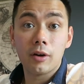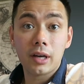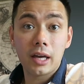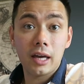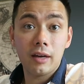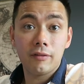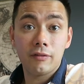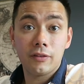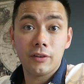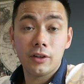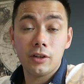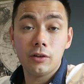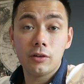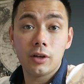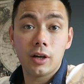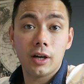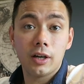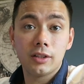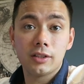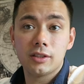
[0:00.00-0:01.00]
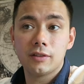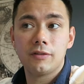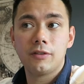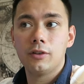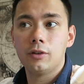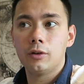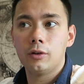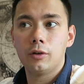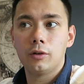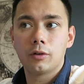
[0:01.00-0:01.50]
okay for you guys if
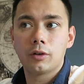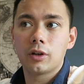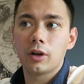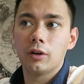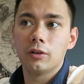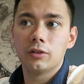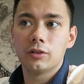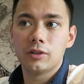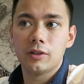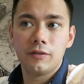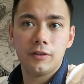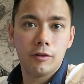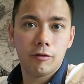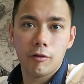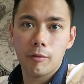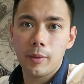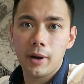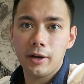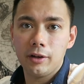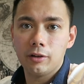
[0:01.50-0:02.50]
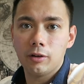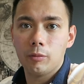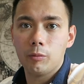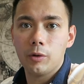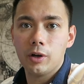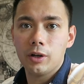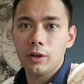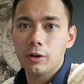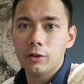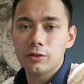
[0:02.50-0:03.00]
you've remained on
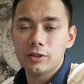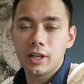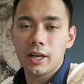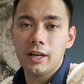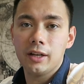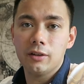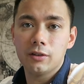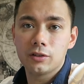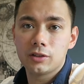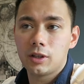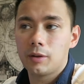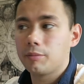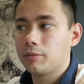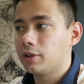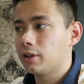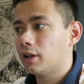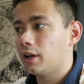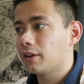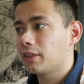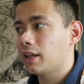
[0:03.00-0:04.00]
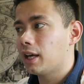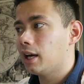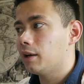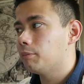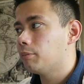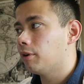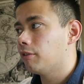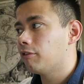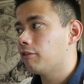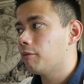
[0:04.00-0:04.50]
Windows 8 or something like
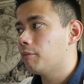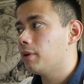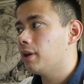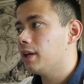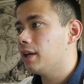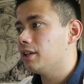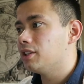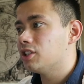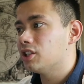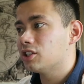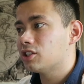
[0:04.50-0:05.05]
that. But for me,